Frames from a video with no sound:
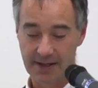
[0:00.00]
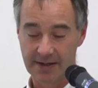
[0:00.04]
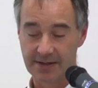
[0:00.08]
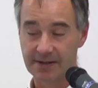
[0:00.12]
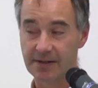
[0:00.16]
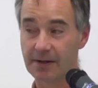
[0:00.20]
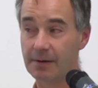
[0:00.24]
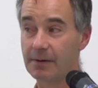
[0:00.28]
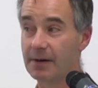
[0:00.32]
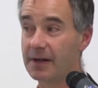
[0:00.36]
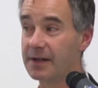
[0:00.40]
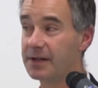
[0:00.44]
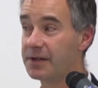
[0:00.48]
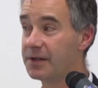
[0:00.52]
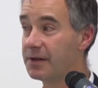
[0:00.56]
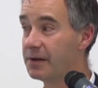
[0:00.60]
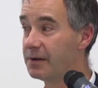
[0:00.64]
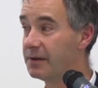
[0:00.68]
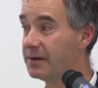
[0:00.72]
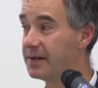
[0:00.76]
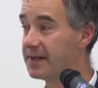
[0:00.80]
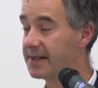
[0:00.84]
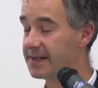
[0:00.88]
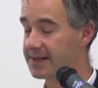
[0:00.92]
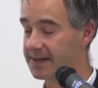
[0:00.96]
So
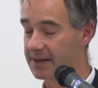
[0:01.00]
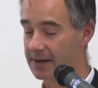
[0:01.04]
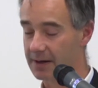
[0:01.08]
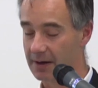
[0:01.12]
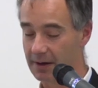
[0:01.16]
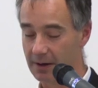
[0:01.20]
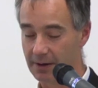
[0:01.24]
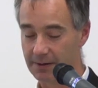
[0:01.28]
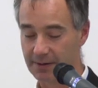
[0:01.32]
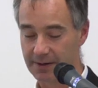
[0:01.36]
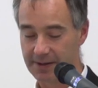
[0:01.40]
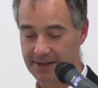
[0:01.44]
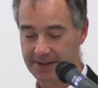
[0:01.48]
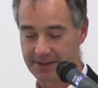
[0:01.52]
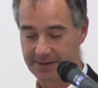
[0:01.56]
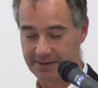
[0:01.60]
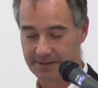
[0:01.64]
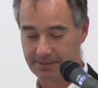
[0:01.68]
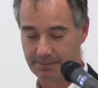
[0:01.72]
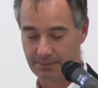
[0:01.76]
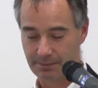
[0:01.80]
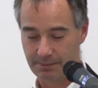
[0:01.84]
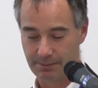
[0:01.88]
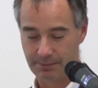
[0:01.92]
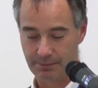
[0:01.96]
insurers on
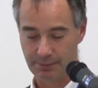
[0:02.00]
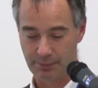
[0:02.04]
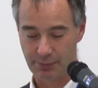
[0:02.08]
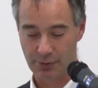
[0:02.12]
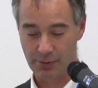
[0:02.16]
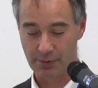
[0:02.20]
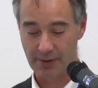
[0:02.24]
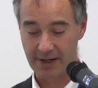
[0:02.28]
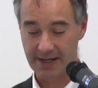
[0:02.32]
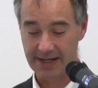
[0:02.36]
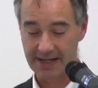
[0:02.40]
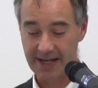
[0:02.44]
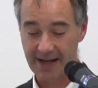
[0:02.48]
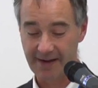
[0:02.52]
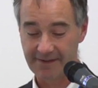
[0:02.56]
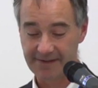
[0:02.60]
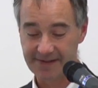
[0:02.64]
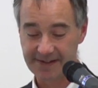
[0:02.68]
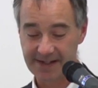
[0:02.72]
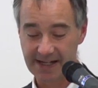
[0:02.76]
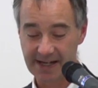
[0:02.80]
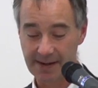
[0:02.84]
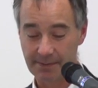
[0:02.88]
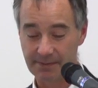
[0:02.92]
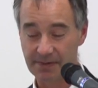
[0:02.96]
this point have
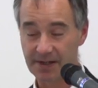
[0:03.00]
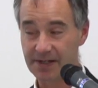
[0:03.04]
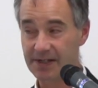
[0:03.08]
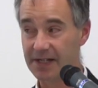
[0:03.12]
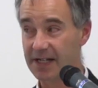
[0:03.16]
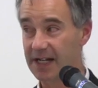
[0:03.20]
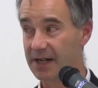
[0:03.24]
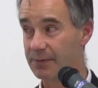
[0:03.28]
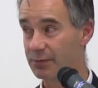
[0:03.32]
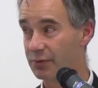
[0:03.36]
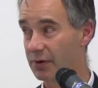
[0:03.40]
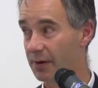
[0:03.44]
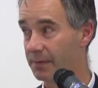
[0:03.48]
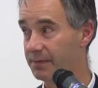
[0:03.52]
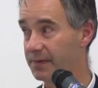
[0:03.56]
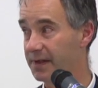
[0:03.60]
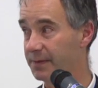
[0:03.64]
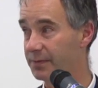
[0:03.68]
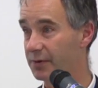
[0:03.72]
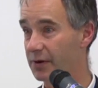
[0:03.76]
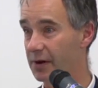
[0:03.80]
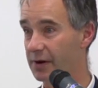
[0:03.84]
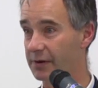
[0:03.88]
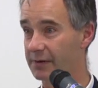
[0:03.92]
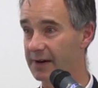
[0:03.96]
set up the shared property
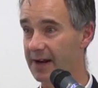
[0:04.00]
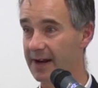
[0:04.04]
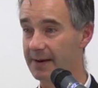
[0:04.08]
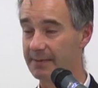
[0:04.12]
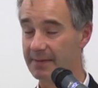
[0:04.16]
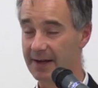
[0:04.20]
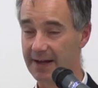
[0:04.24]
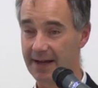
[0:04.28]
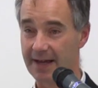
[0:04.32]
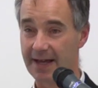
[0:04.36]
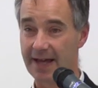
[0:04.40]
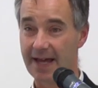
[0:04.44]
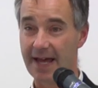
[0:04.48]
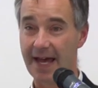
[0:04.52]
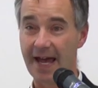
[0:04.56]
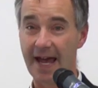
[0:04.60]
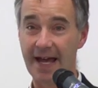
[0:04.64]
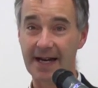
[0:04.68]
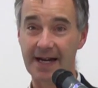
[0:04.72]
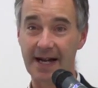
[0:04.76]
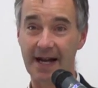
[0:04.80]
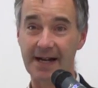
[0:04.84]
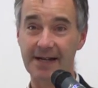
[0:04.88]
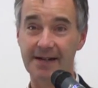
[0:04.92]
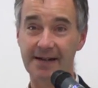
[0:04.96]
program.
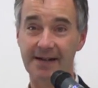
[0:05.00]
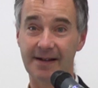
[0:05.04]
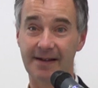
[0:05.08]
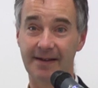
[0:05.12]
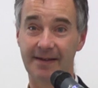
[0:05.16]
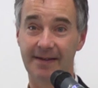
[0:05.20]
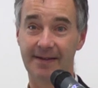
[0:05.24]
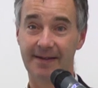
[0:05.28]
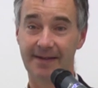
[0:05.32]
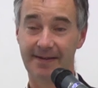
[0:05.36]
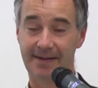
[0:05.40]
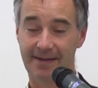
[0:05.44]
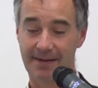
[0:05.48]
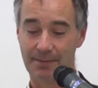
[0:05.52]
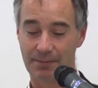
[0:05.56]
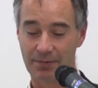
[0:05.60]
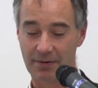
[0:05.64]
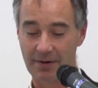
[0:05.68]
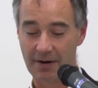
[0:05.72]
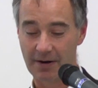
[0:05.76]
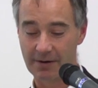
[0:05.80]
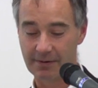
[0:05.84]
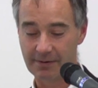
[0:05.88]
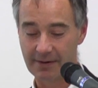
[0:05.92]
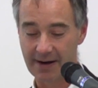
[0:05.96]
And under the
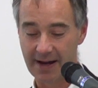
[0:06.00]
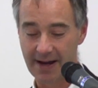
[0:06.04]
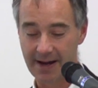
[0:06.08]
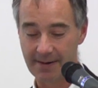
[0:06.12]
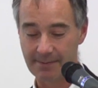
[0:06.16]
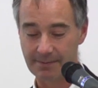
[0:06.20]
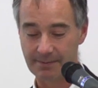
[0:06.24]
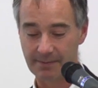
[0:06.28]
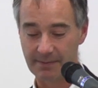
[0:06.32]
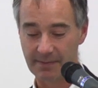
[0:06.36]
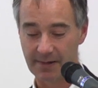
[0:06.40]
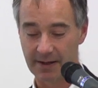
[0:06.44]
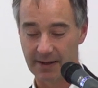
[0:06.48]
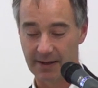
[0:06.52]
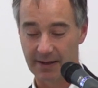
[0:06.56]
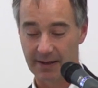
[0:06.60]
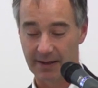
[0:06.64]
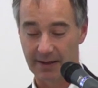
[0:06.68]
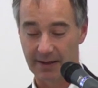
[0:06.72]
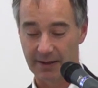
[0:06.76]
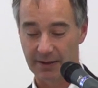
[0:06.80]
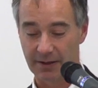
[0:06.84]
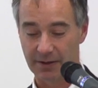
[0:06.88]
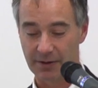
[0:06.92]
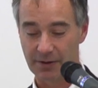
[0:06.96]
program,
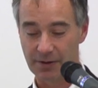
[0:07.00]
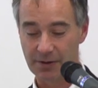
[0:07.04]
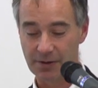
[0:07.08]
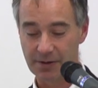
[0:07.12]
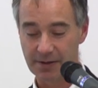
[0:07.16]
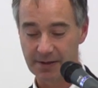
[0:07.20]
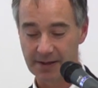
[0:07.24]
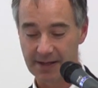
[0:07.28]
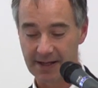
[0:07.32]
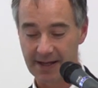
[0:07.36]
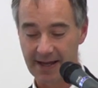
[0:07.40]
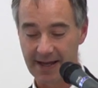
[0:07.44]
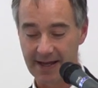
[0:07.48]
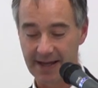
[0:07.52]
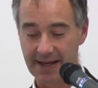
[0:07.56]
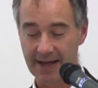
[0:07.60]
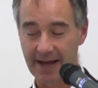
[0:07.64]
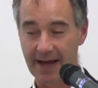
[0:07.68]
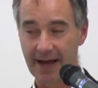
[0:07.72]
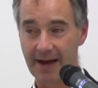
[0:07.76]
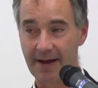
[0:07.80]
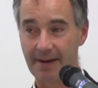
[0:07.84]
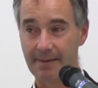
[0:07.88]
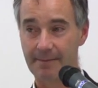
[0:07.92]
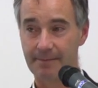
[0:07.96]
usually
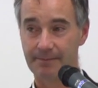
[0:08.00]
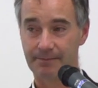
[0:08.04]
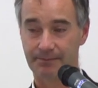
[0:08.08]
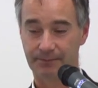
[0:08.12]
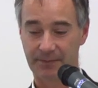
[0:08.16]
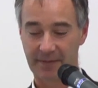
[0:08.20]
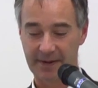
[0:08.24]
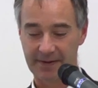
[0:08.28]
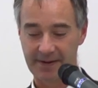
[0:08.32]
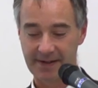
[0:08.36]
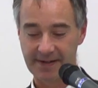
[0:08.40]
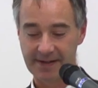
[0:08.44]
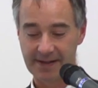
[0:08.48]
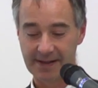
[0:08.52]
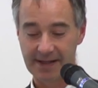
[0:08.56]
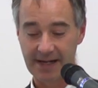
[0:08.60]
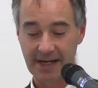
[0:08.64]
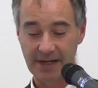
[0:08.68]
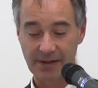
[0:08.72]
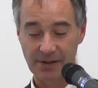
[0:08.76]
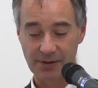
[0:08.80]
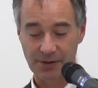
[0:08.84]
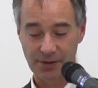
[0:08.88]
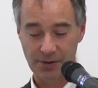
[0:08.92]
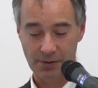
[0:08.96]
there's a
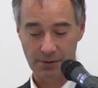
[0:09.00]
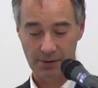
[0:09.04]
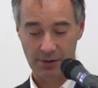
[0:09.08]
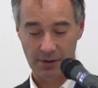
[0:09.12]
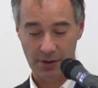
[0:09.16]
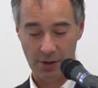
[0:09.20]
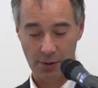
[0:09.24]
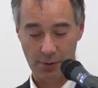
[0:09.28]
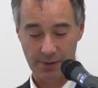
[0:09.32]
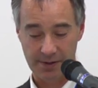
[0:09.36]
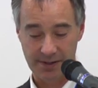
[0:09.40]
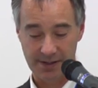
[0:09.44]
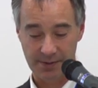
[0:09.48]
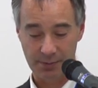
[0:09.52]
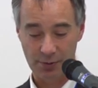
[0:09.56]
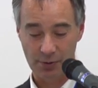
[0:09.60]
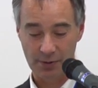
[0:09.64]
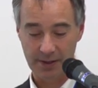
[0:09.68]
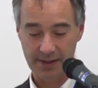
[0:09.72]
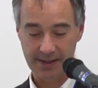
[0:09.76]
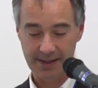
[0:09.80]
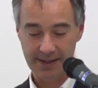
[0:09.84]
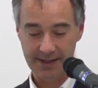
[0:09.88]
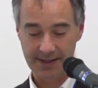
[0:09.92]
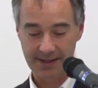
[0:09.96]
lead insurer who is
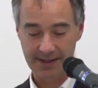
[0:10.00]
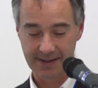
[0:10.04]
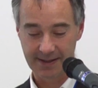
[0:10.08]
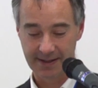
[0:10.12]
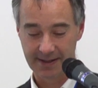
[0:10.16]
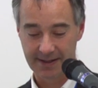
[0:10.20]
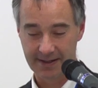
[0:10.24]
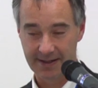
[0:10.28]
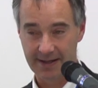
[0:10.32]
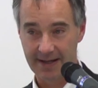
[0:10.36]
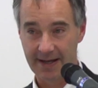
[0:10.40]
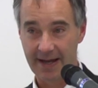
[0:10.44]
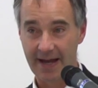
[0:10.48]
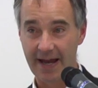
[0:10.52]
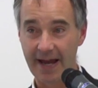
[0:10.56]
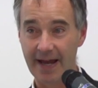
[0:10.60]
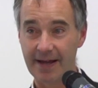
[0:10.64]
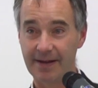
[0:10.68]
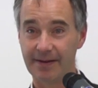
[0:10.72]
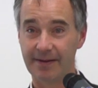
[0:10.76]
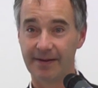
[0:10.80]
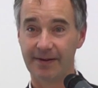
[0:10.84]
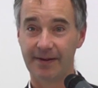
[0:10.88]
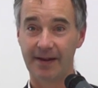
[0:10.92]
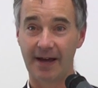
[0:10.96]
appointed,
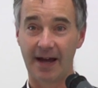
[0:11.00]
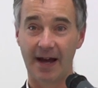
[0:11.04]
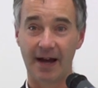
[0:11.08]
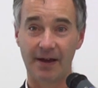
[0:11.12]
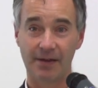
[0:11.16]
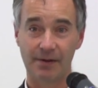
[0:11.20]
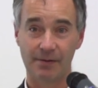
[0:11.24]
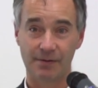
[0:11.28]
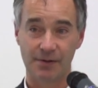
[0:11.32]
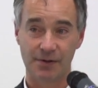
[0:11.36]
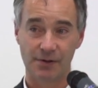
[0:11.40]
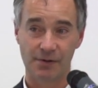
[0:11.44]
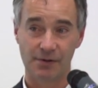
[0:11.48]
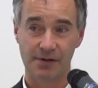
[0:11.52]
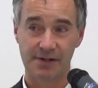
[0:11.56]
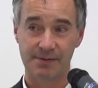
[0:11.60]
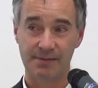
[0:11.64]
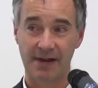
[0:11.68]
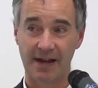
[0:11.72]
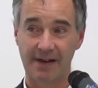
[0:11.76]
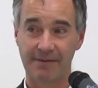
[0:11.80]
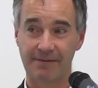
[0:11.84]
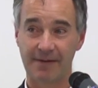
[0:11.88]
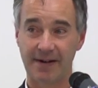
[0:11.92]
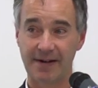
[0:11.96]
and the other insurers
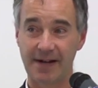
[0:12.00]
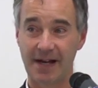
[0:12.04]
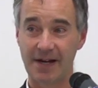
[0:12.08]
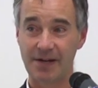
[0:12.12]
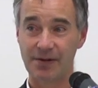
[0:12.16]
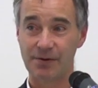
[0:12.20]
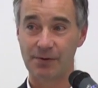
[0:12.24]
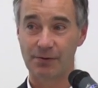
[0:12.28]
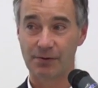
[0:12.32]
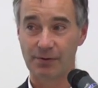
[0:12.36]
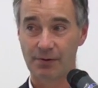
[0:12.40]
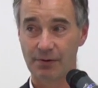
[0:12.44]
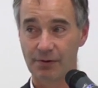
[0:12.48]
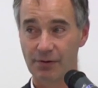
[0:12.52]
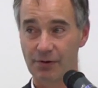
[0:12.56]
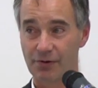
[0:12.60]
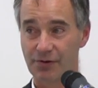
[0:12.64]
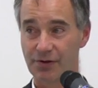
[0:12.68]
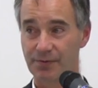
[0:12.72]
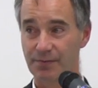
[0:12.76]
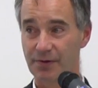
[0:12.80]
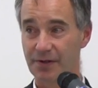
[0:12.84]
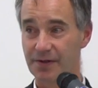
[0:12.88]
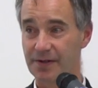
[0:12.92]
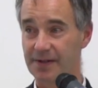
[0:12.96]
make financial
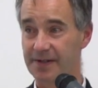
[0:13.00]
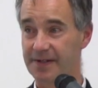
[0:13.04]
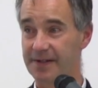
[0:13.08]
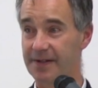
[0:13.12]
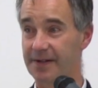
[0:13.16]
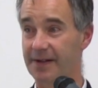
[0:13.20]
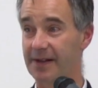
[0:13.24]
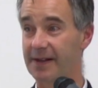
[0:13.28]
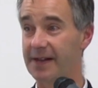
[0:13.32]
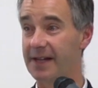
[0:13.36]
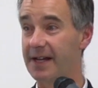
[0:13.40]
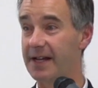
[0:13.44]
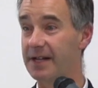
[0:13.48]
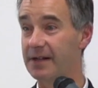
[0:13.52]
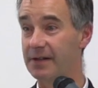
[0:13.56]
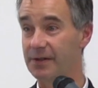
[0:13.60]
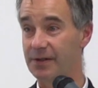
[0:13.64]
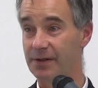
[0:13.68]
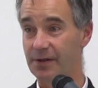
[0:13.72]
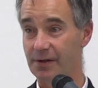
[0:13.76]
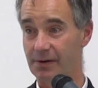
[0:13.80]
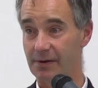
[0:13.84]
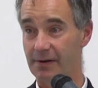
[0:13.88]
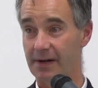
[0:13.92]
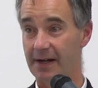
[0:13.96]
contributions to the lead
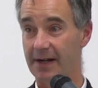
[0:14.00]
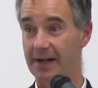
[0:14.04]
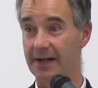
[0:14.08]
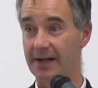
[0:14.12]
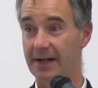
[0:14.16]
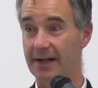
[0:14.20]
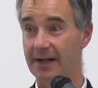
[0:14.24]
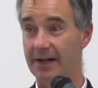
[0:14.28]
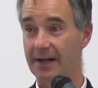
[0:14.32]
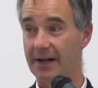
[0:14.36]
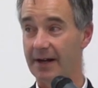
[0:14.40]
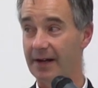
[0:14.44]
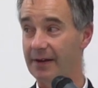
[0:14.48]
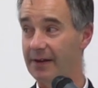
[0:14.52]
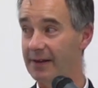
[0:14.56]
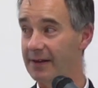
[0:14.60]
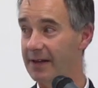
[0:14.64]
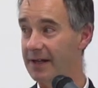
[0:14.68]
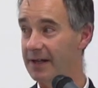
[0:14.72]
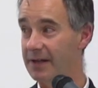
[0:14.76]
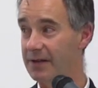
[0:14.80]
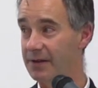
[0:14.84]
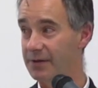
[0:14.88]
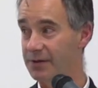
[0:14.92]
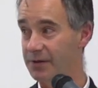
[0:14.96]
insurer, and the
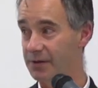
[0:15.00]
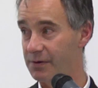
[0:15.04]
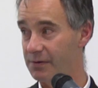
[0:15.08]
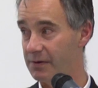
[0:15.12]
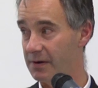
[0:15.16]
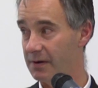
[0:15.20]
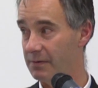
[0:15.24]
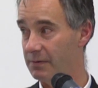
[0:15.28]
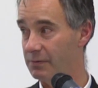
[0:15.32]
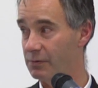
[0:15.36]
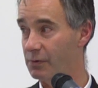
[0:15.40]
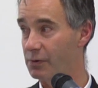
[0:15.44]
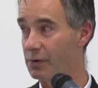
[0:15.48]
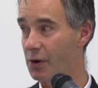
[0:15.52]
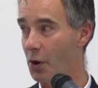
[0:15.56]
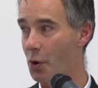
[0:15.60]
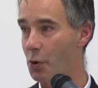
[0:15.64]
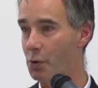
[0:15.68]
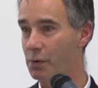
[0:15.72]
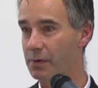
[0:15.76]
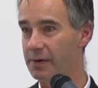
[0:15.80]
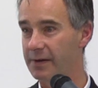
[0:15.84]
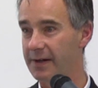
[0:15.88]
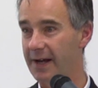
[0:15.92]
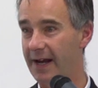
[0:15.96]
lead insurer will
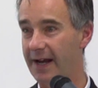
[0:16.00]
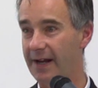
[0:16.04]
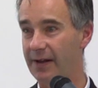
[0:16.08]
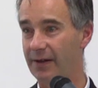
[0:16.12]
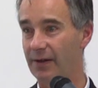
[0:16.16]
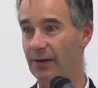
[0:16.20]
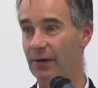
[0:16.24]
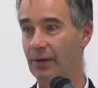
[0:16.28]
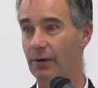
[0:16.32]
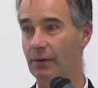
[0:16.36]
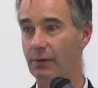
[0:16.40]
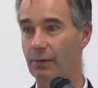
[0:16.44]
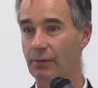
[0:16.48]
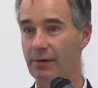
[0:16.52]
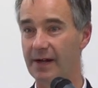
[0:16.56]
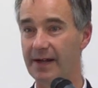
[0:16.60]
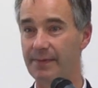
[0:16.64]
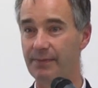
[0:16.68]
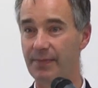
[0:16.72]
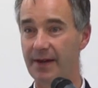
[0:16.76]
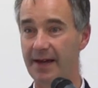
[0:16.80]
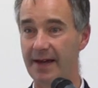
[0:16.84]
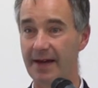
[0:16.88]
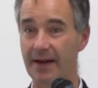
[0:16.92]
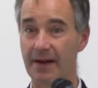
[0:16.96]
coordinate the
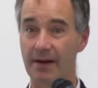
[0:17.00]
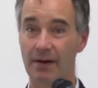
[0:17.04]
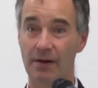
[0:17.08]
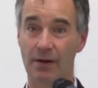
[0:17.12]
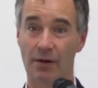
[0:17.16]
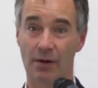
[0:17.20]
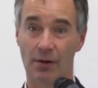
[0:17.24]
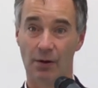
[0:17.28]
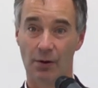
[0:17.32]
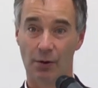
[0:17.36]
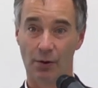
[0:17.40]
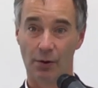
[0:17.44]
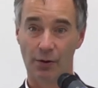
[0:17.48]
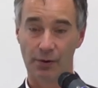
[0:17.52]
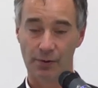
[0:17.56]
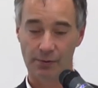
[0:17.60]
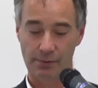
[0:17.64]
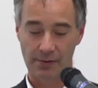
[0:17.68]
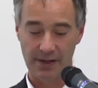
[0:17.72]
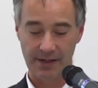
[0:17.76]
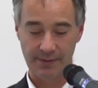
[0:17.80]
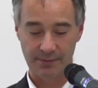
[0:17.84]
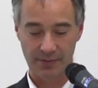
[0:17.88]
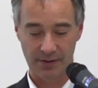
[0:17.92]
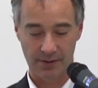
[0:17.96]
repair or the
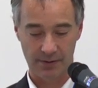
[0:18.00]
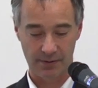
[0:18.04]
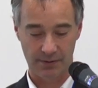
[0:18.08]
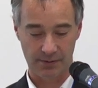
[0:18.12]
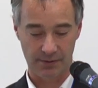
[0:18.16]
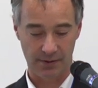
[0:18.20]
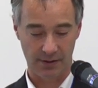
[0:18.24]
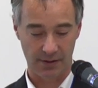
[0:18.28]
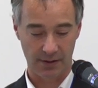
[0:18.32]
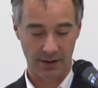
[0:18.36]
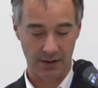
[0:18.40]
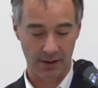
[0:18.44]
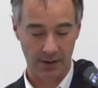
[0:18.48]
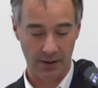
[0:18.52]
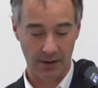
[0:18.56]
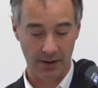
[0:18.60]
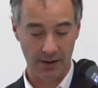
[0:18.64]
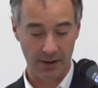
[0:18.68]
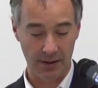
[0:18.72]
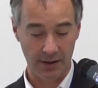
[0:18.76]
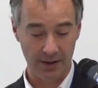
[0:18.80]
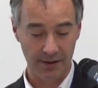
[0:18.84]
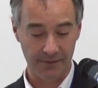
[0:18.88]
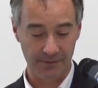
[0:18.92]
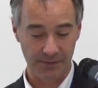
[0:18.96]
rebuild
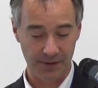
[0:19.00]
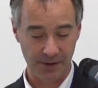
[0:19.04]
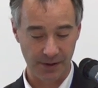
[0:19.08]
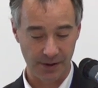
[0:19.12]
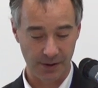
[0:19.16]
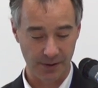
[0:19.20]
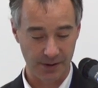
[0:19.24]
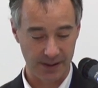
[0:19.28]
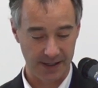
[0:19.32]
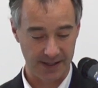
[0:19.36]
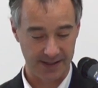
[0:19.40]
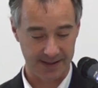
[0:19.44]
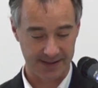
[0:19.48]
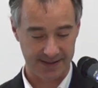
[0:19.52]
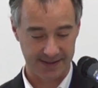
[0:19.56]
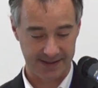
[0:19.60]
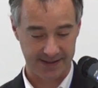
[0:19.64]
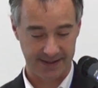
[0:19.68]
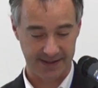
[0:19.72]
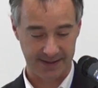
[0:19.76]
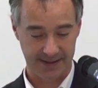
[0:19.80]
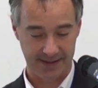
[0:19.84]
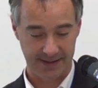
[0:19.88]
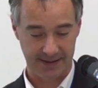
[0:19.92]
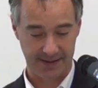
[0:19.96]
of the
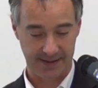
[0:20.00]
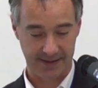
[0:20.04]
units.